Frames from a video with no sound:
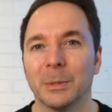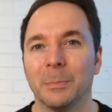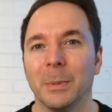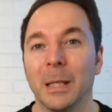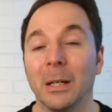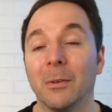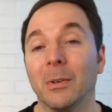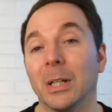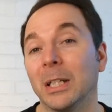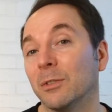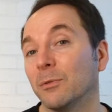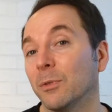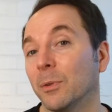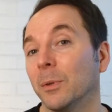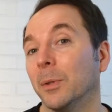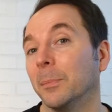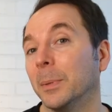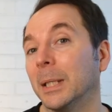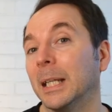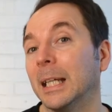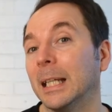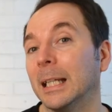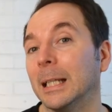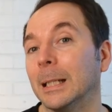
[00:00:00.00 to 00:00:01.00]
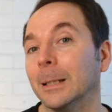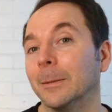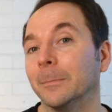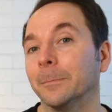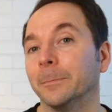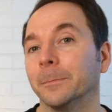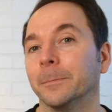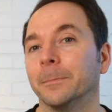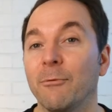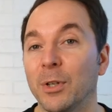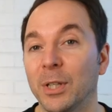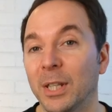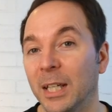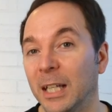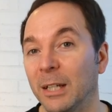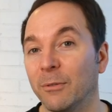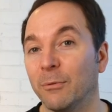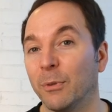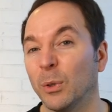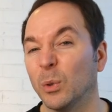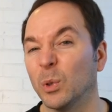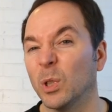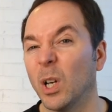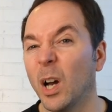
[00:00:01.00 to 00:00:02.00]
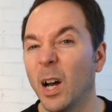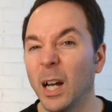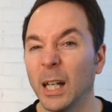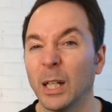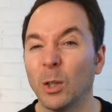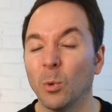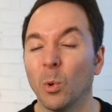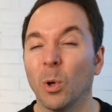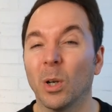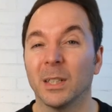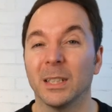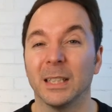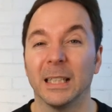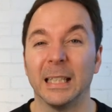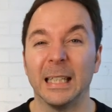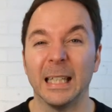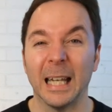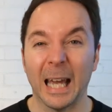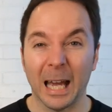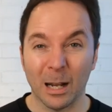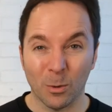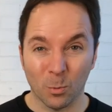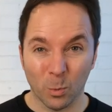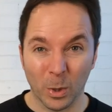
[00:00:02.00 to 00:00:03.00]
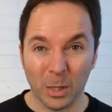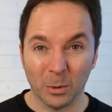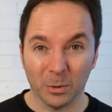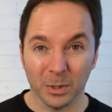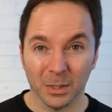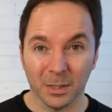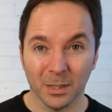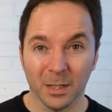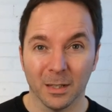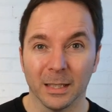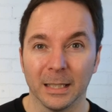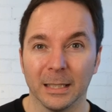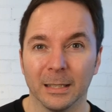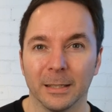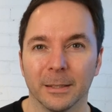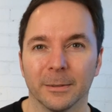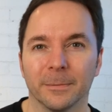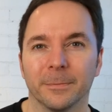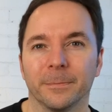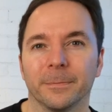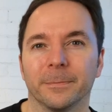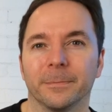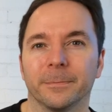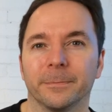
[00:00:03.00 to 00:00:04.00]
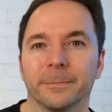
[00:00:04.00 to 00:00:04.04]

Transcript: experience from the beginning. Everything feels high quality and well designed.